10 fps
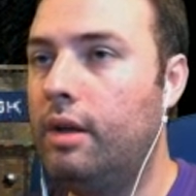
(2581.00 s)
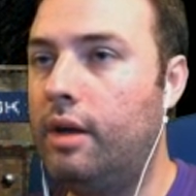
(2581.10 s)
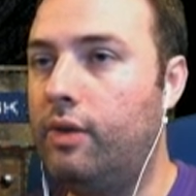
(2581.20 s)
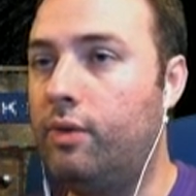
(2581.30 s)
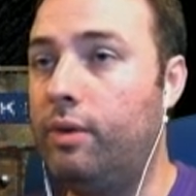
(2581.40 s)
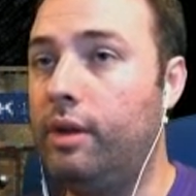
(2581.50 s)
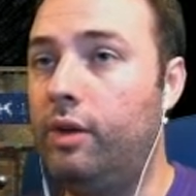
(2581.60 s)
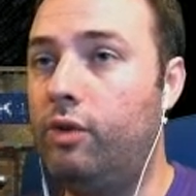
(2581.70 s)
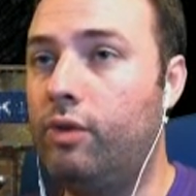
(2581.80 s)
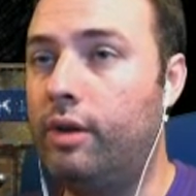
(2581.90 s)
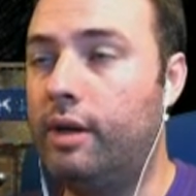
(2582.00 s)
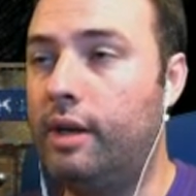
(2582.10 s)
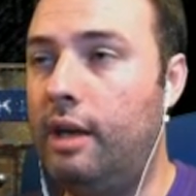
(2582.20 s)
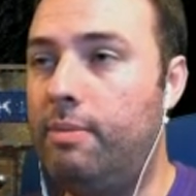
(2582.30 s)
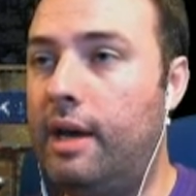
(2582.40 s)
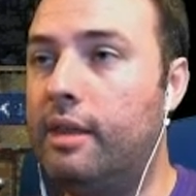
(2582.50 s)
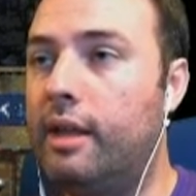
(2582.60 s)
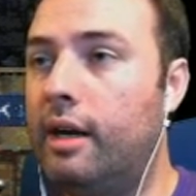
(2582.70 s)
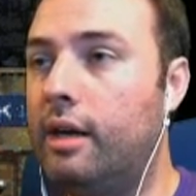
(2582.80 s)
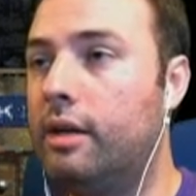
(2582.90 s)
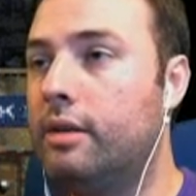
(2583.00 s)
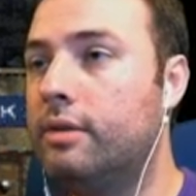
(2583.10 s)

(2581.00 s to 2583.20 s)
That's really useful. I'm going to keep that there.